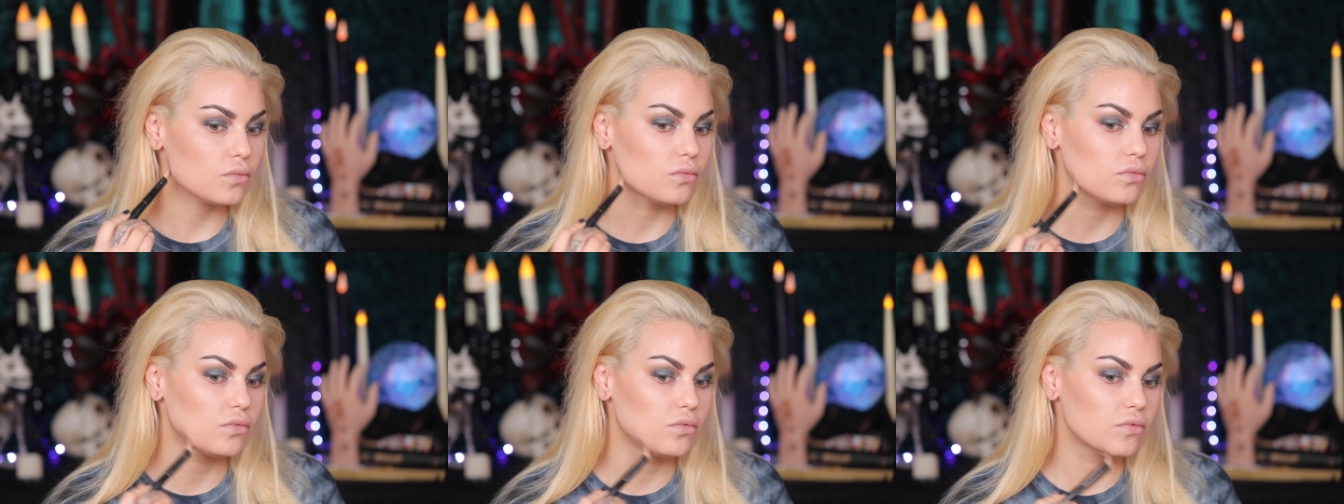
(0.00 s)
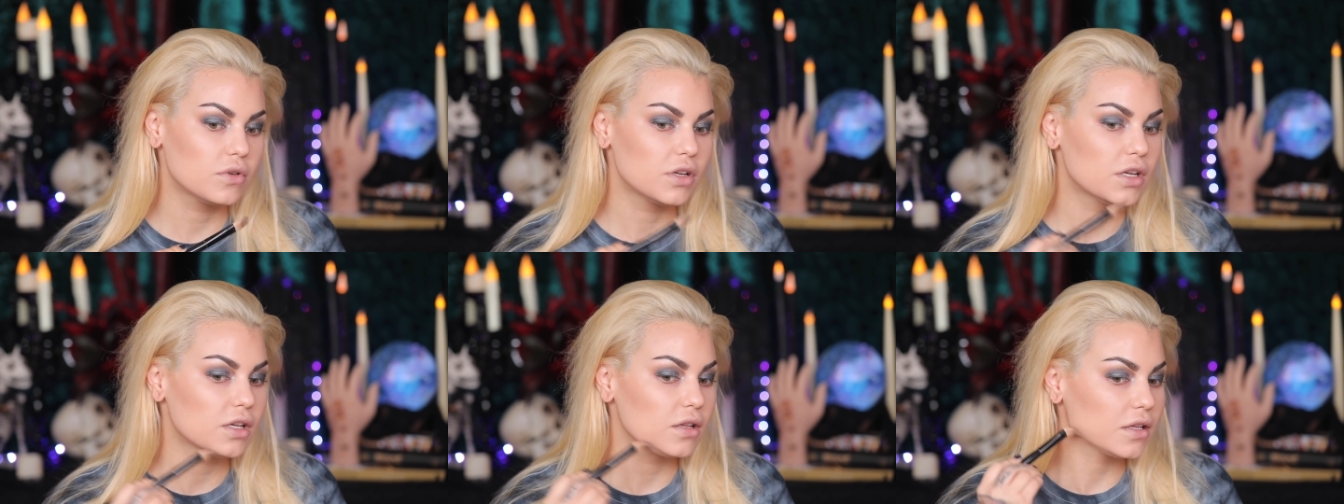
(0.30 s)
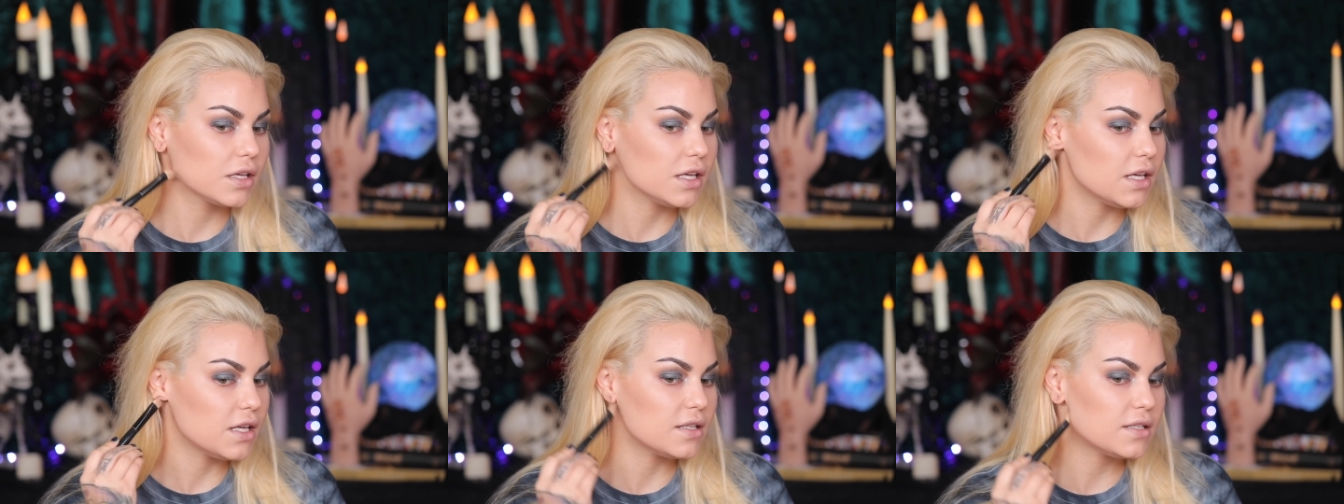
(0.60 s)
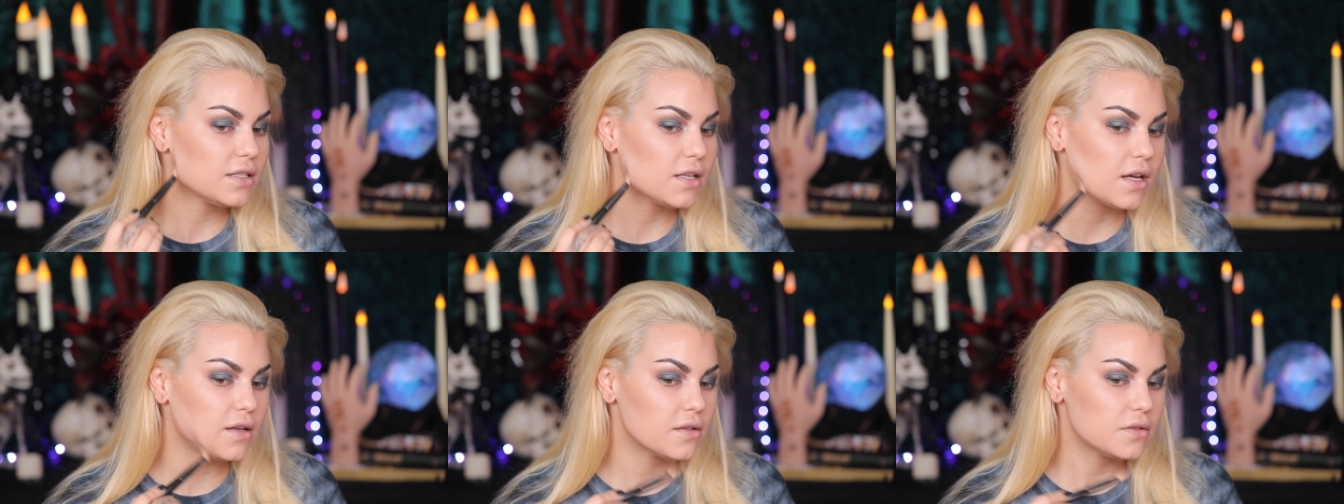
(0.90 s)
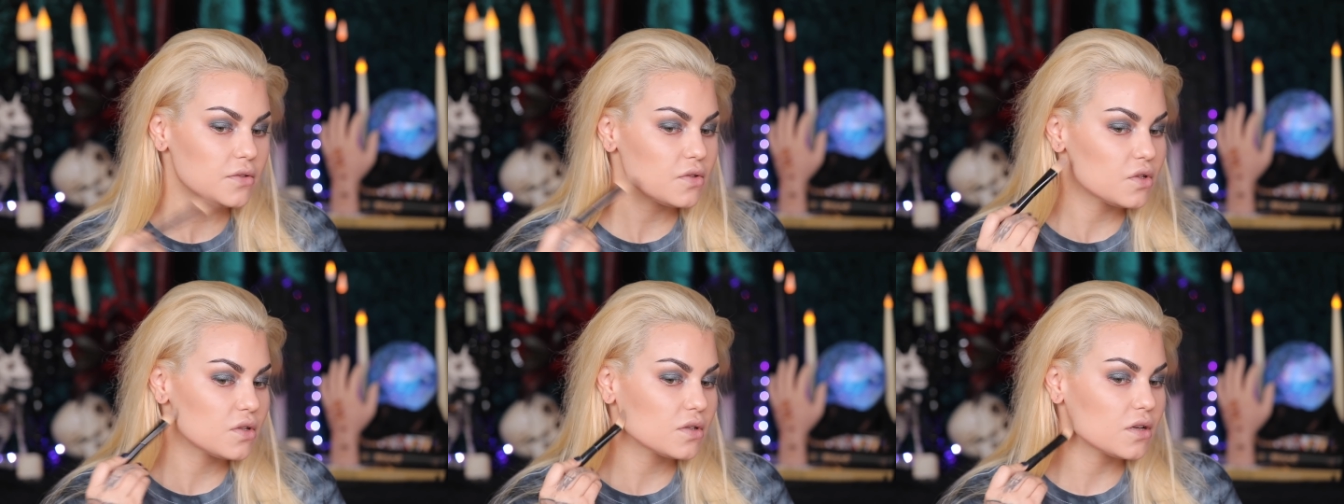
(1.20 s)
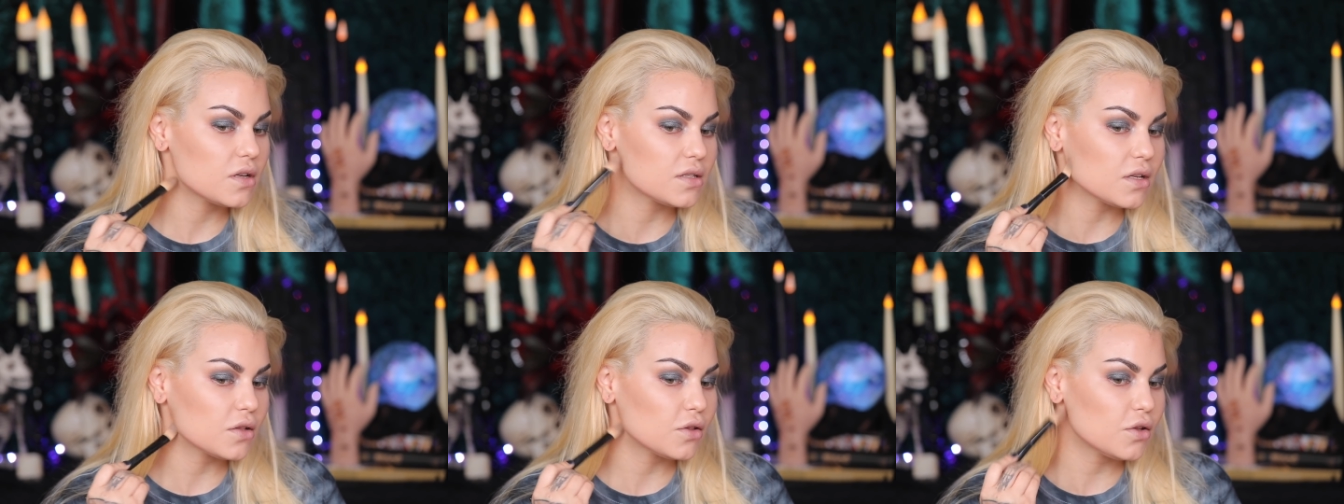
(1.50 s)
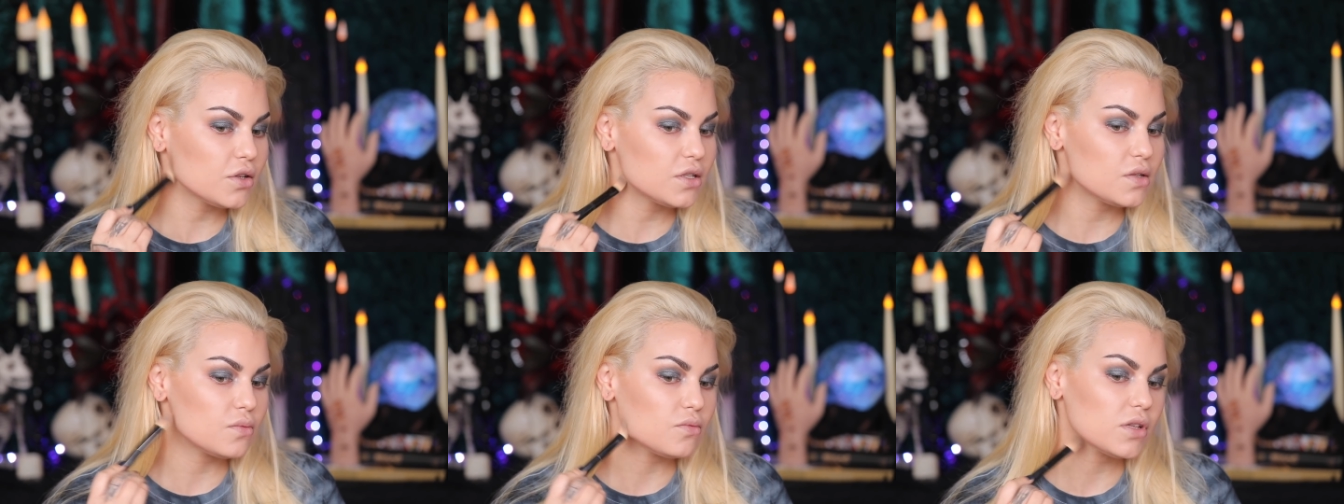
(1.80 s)
really intense because it
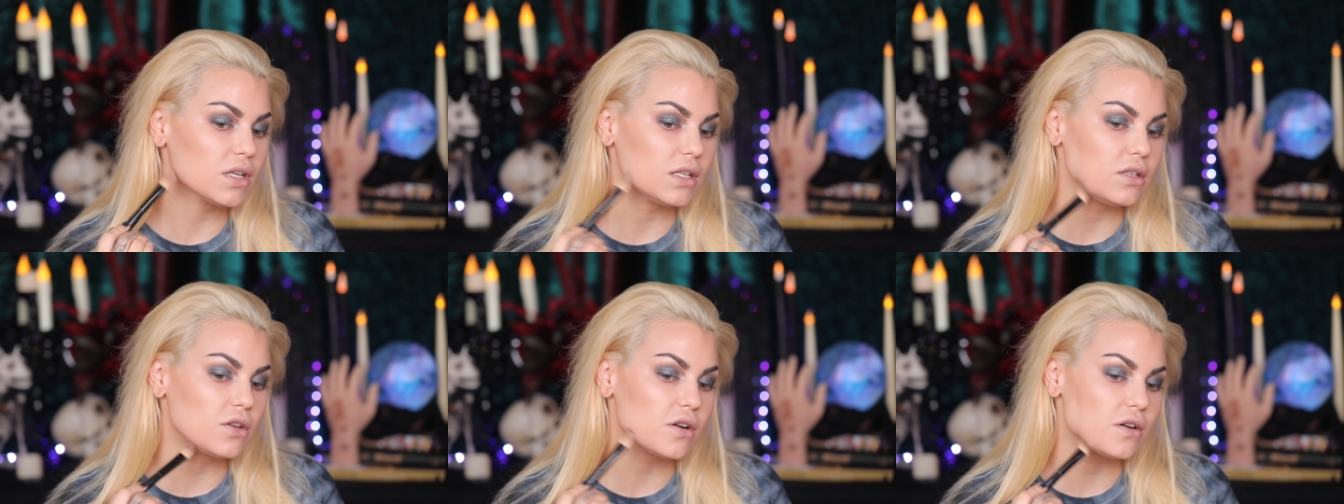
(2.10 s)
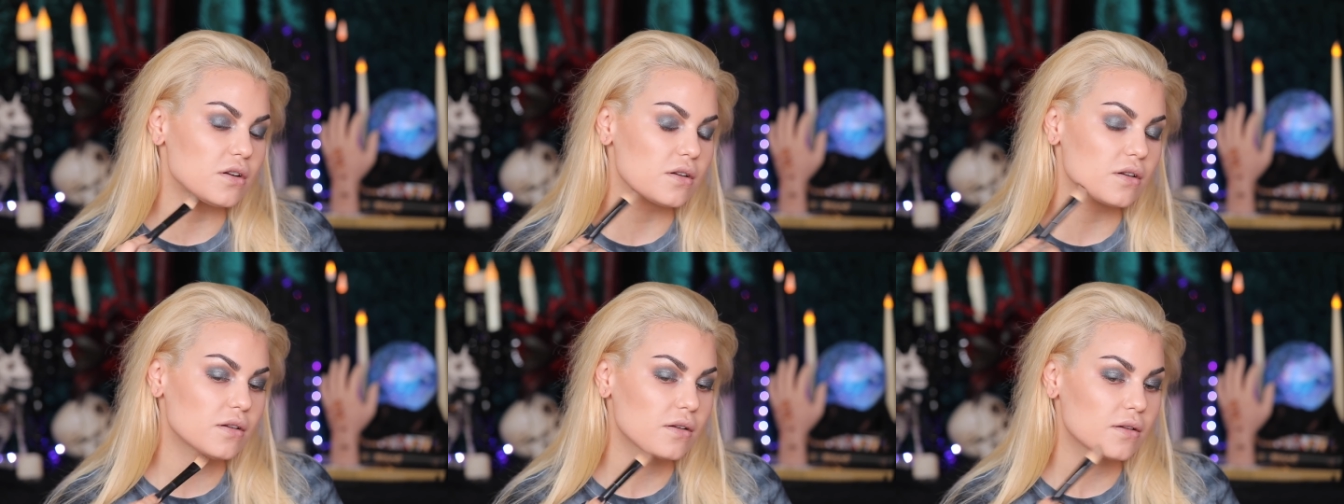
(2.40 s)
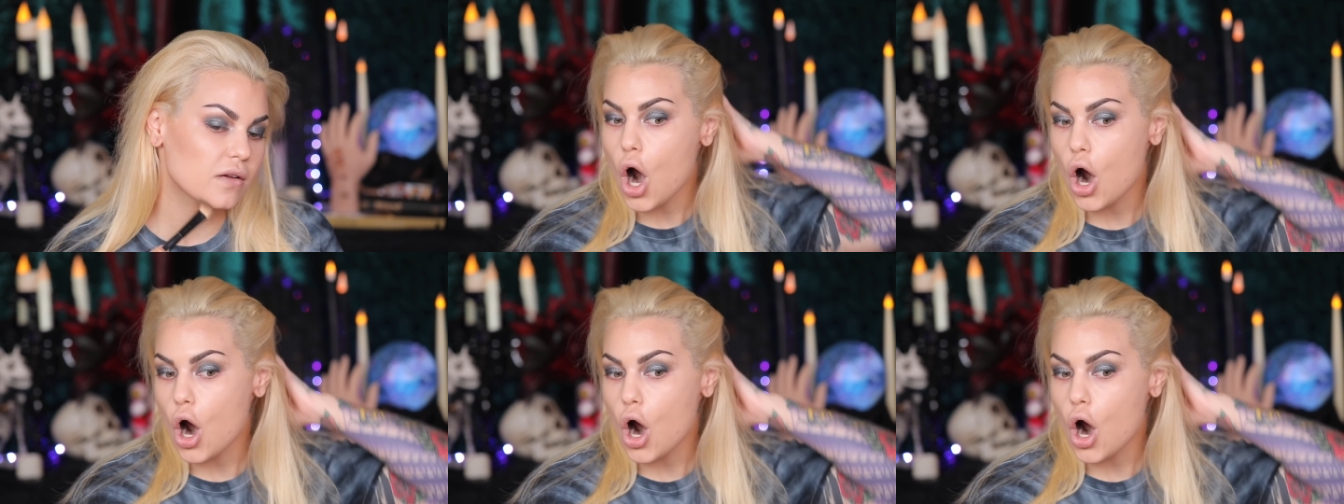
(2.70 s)
looks really dark.